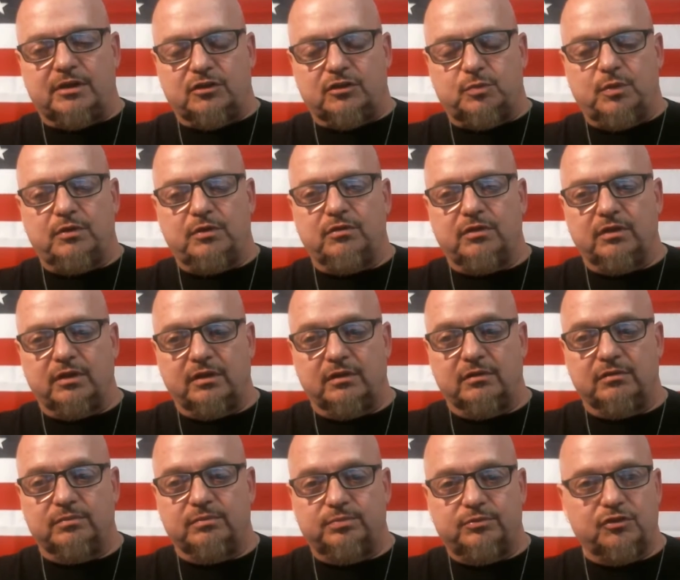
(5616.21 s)
It's been
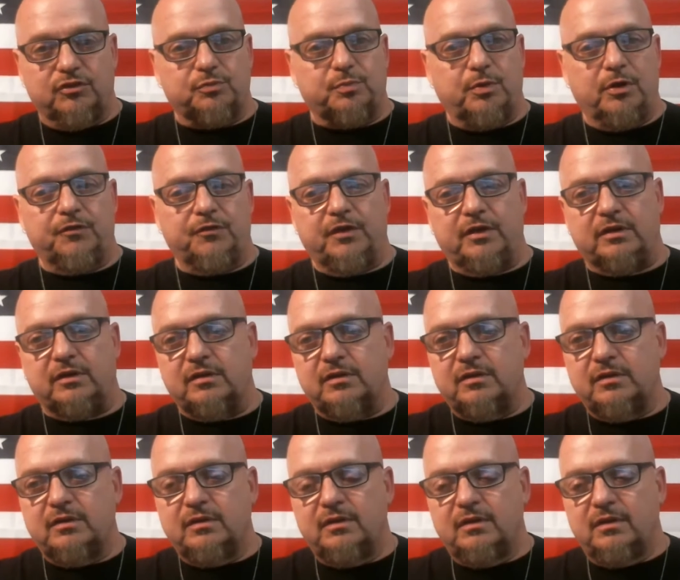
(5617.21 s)
really just perfect,
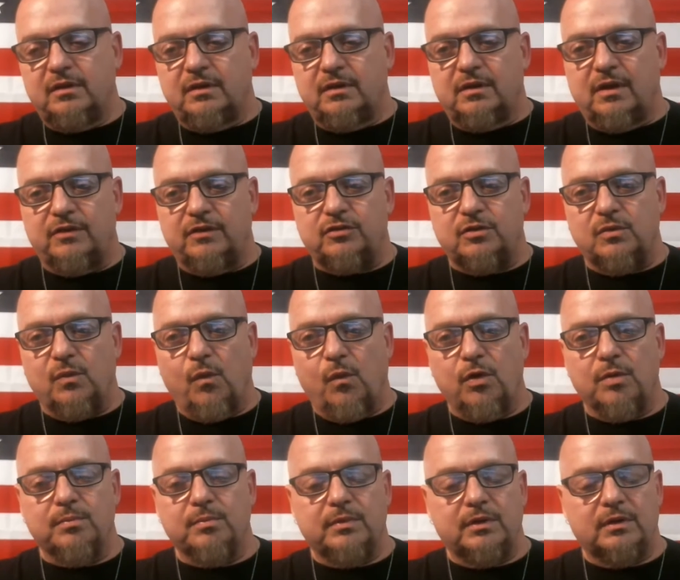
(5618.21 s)
nice and warm,